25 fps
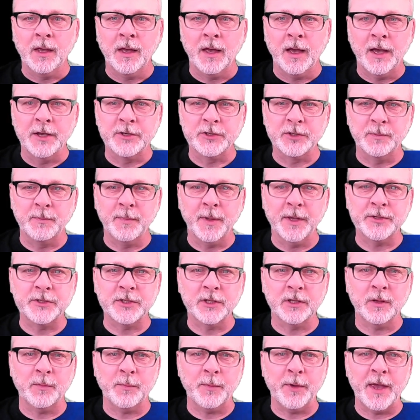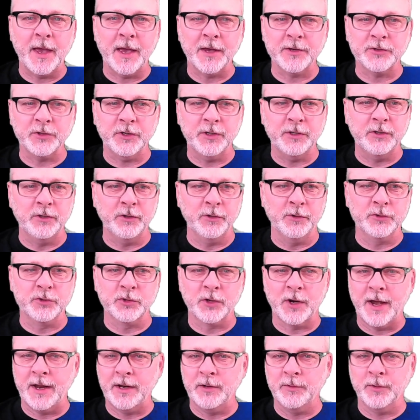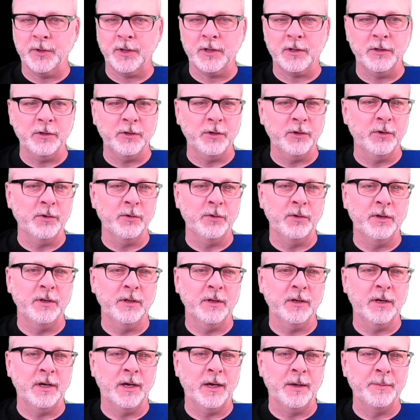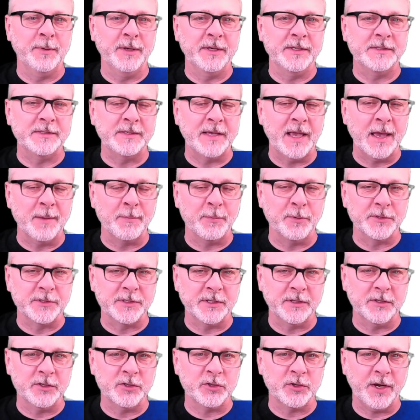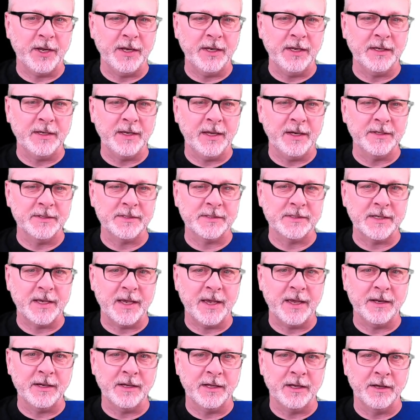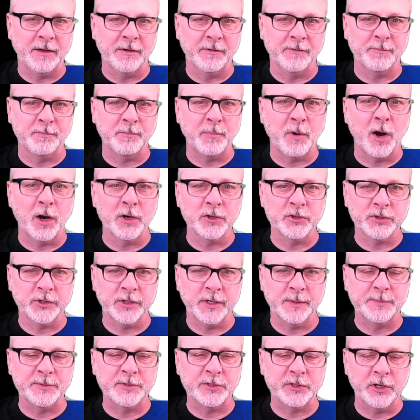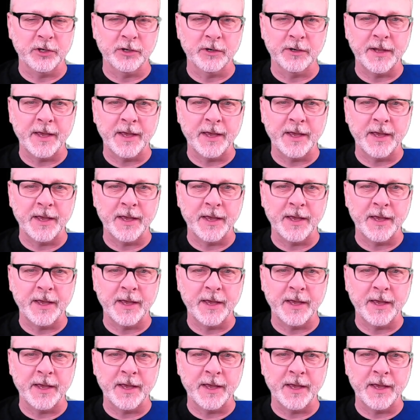I should mention that we actually do try to include examples in the training data set of partially obscured